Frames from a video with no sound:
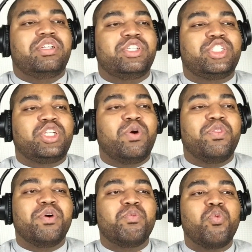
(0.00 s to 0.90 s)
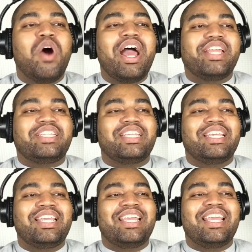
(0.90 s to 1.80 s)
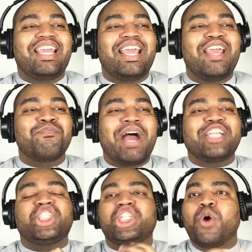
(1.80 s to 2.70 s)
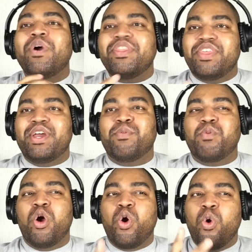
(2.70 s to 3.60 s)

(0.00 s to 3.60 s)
Show them what? And by showing them,